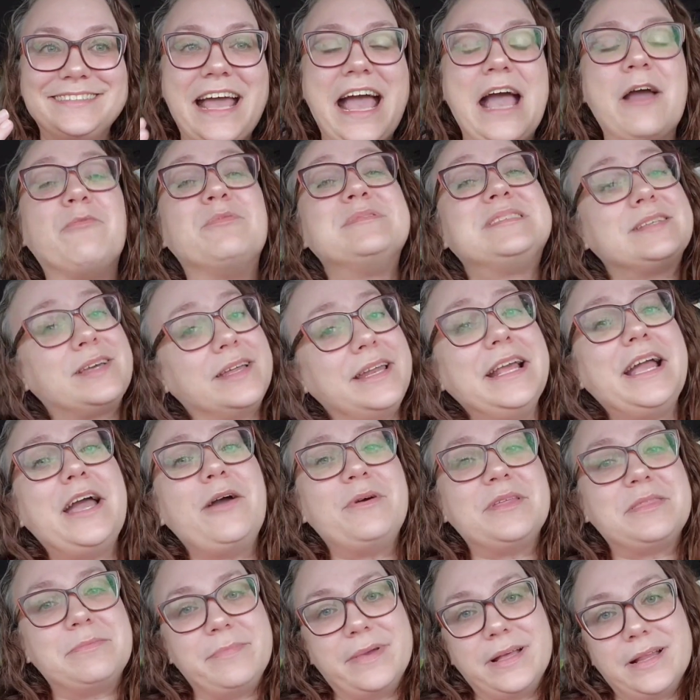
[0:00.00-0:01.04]
was going to go
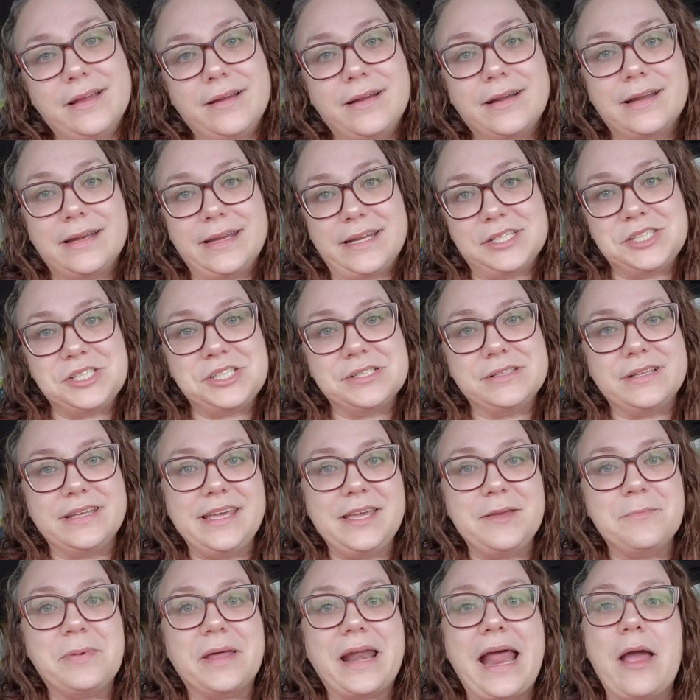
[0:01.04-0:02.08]
with Millard initially,
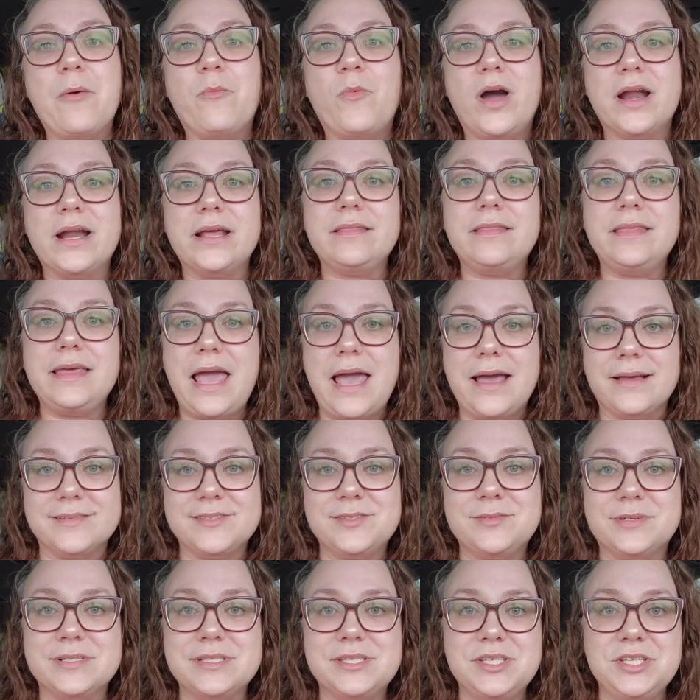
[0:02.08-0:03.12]
but I wanted the
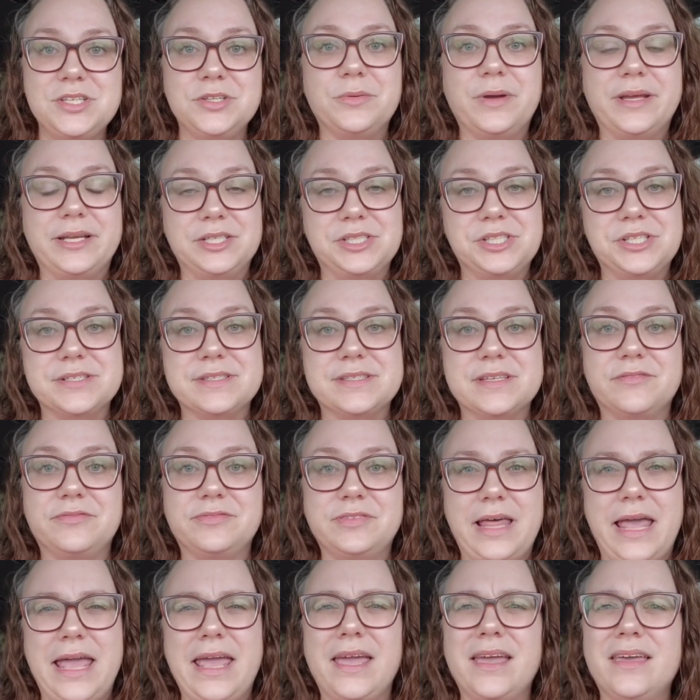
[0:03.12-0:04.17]
extra 2 inches of
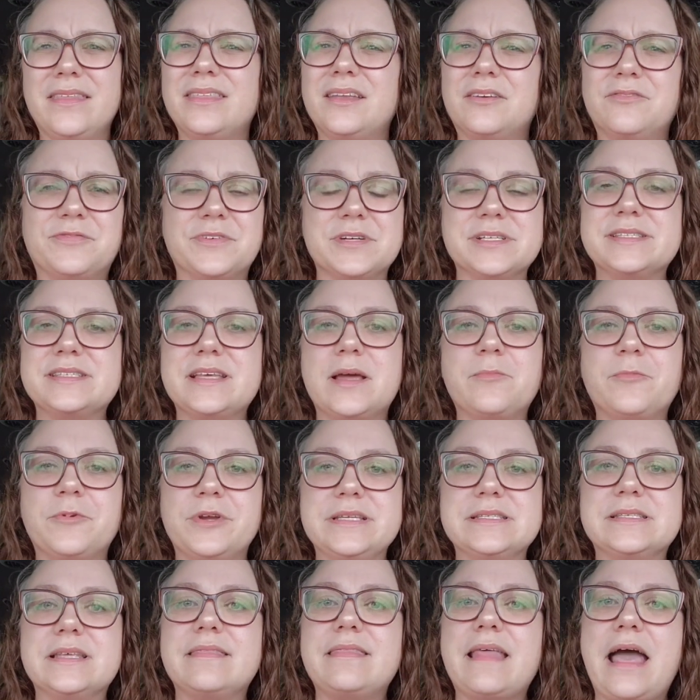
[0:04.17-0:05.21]
length, and for some
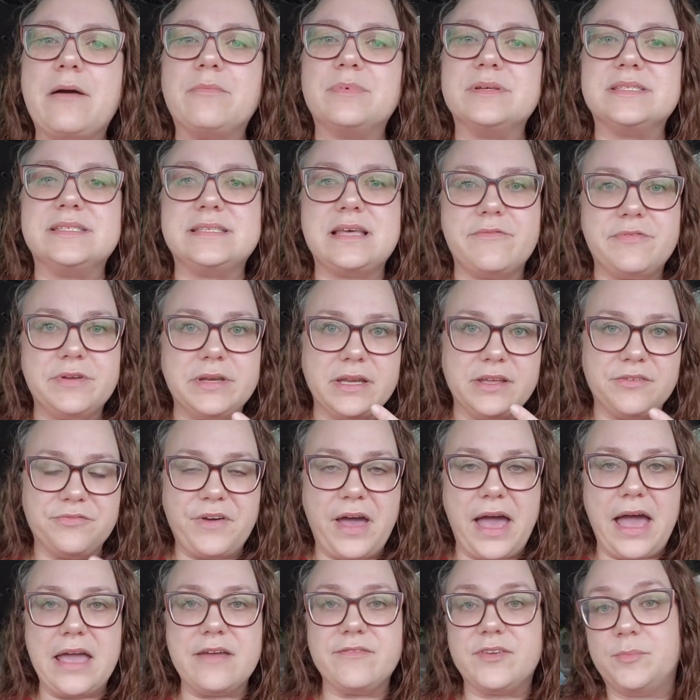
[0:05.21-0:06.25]
reason that was
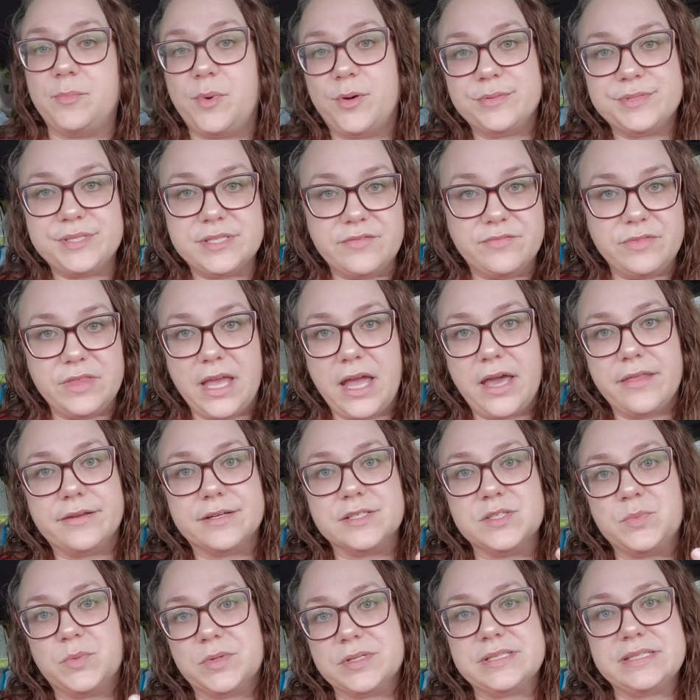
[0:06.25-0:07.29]
75 and most of the
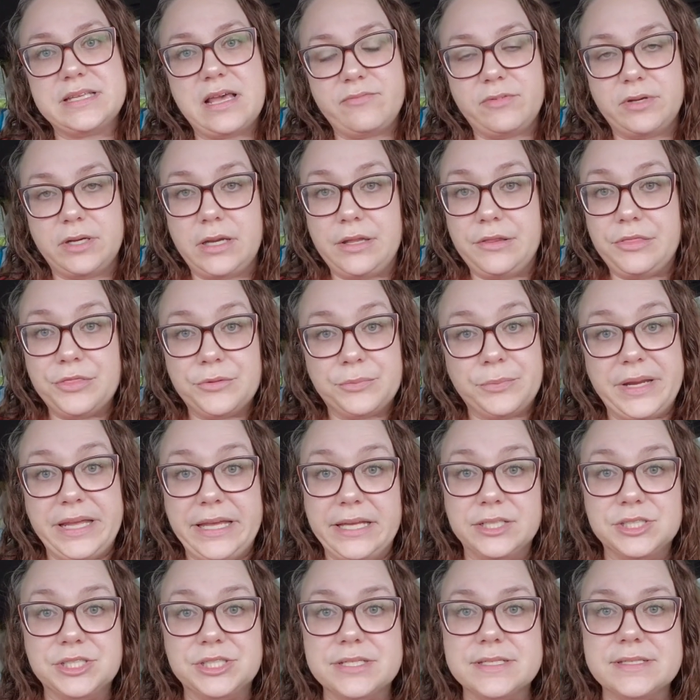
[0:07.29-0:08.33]
others were 73
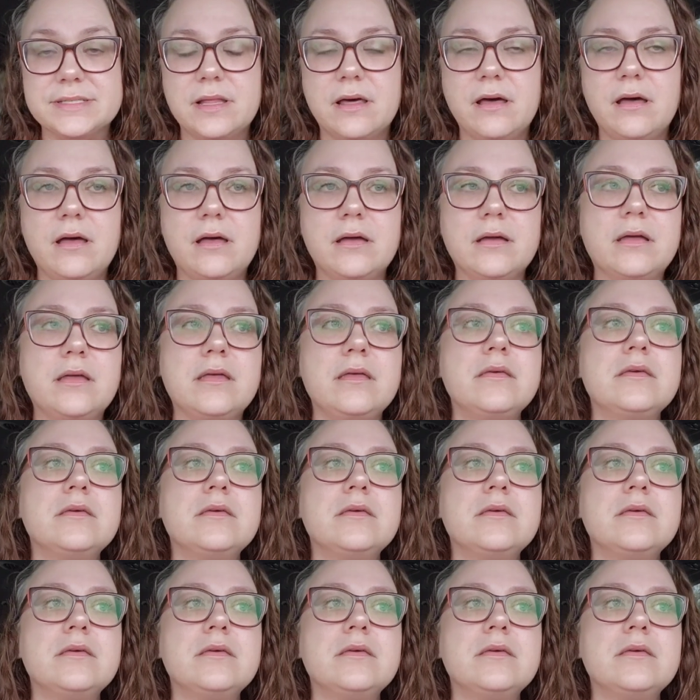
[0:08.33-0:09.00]
inches long.